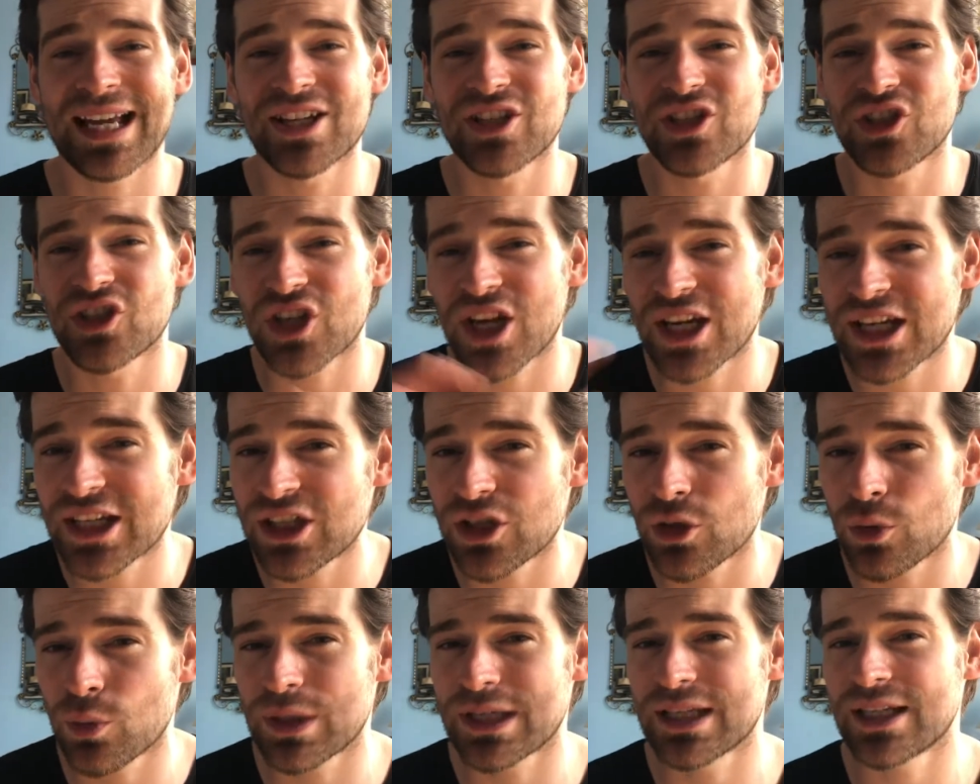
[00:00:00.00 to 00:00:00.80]
a
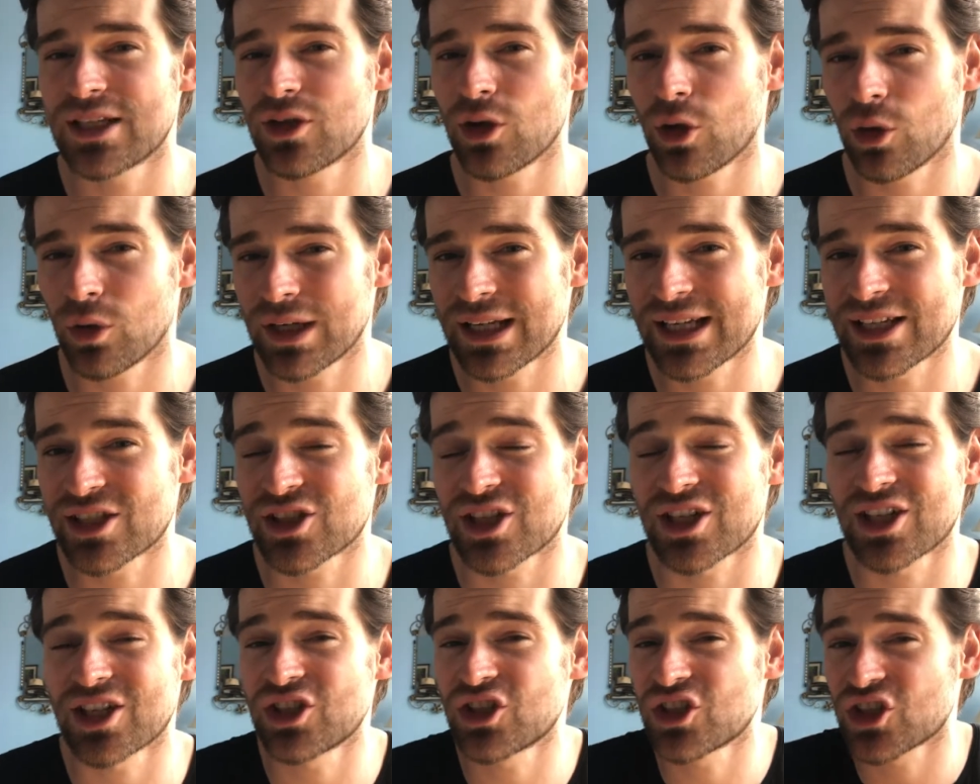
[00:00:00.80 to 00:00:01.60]
genuine knowledge
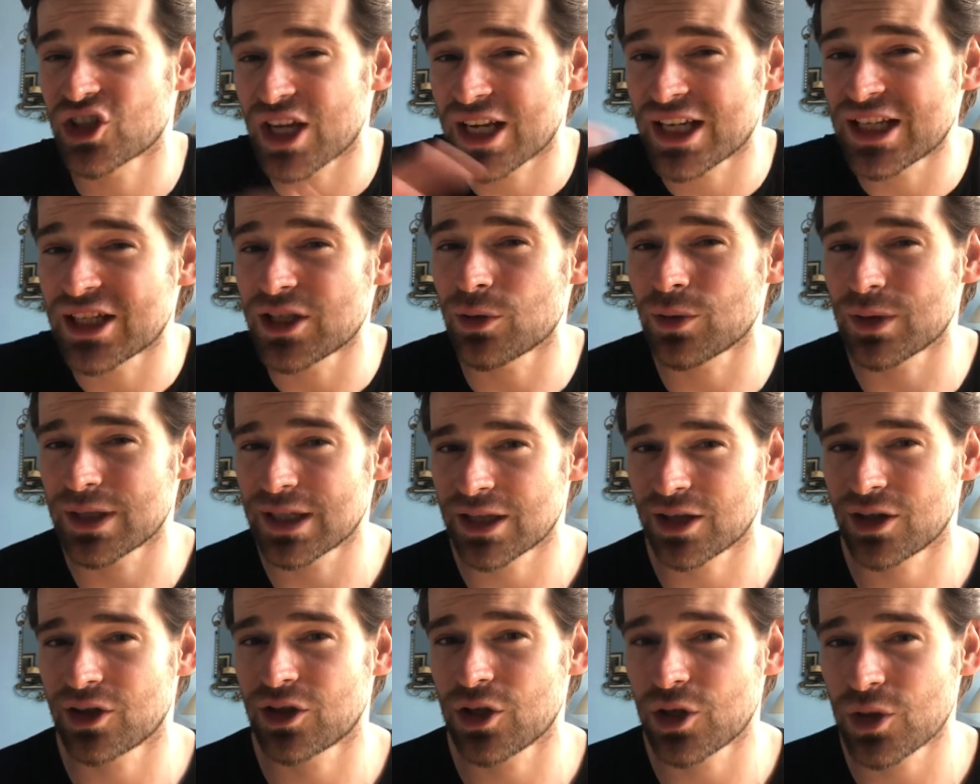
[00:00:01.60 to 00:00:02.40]
and a genuine
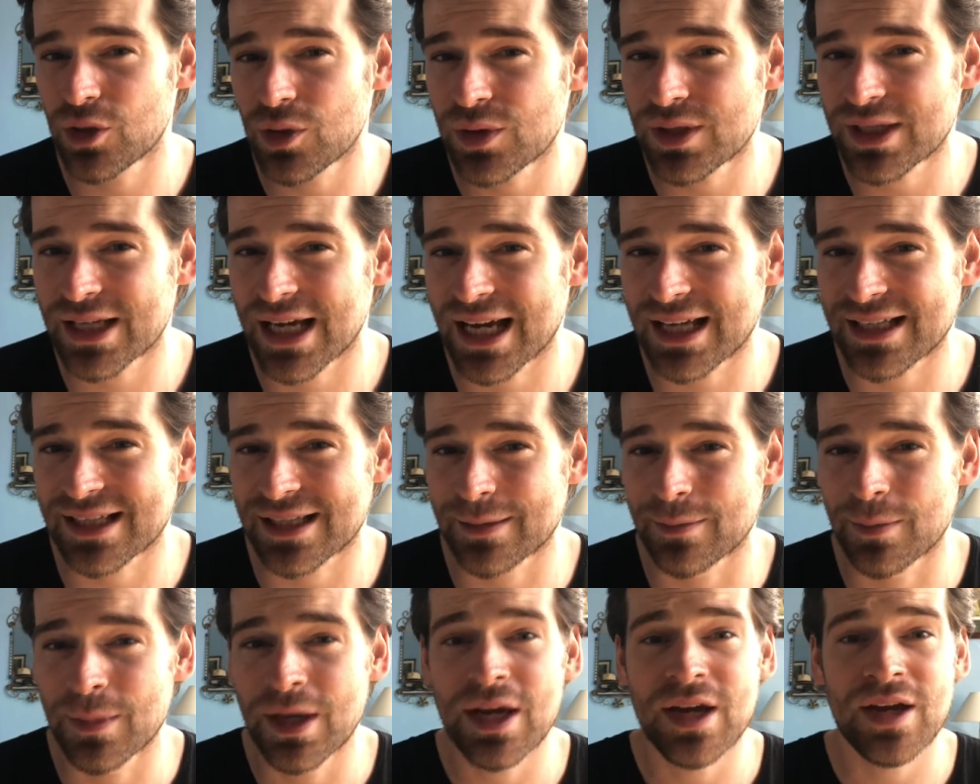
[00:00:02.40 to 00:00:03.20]

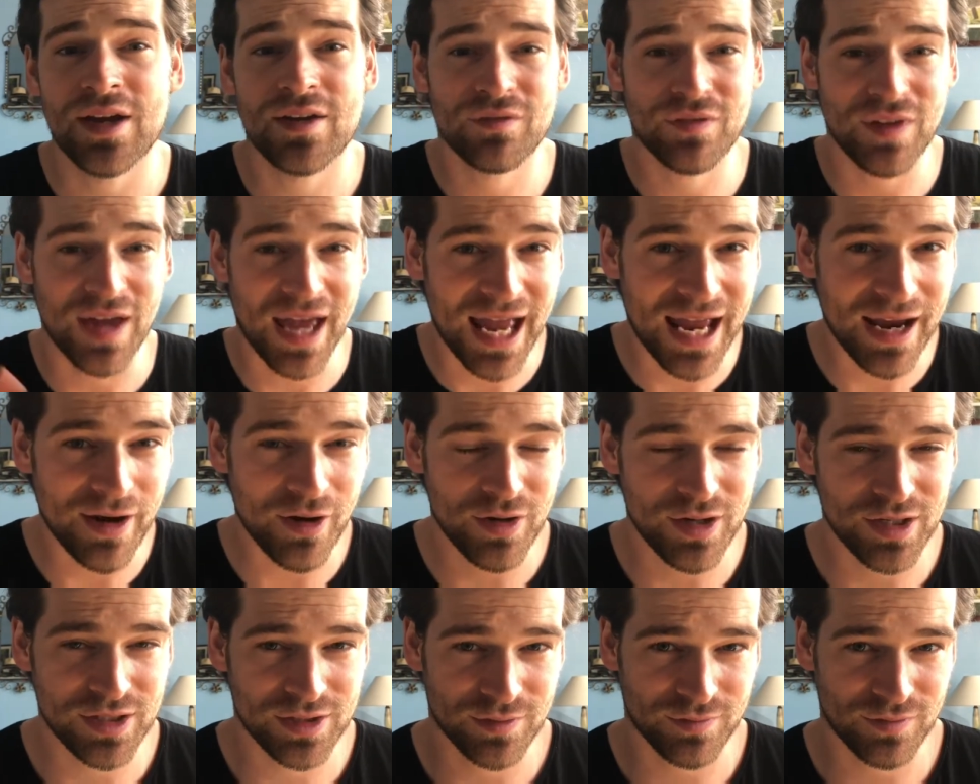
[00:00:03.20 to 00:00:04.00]
enthusiasm for
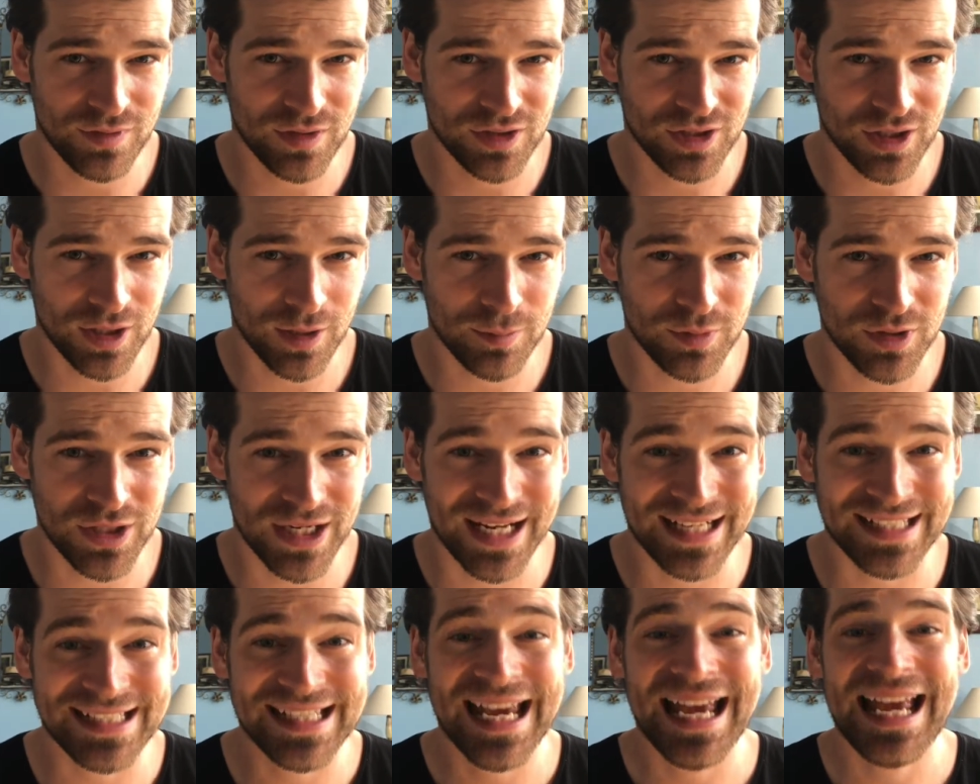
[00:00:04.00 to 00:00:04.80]
areas of the
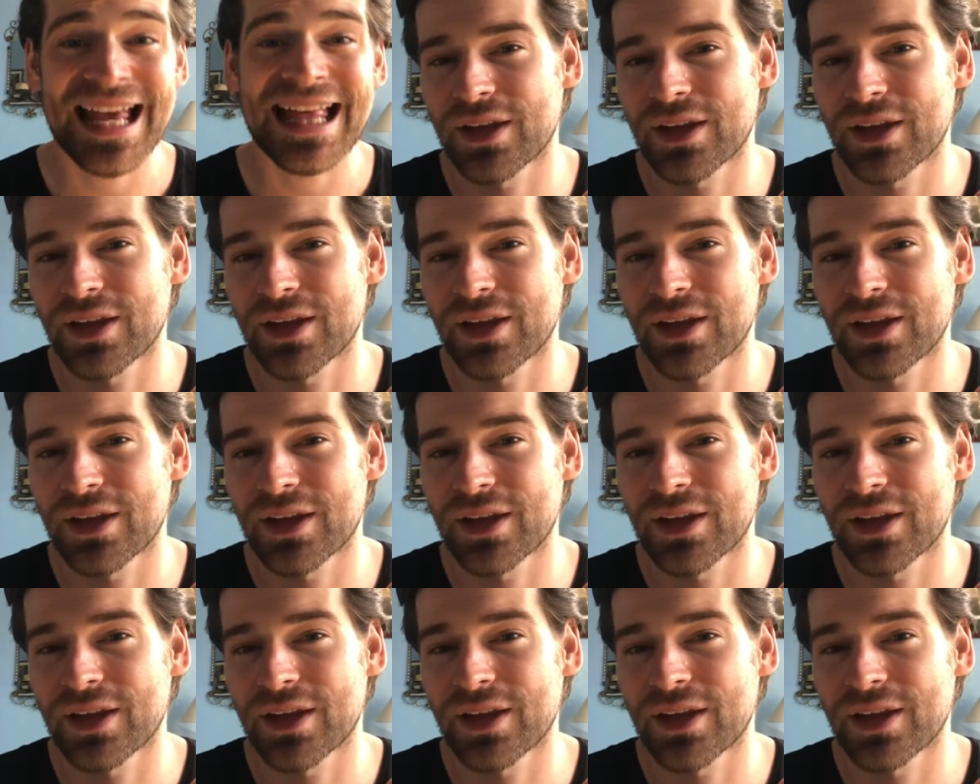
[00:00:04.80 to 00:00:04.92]
subject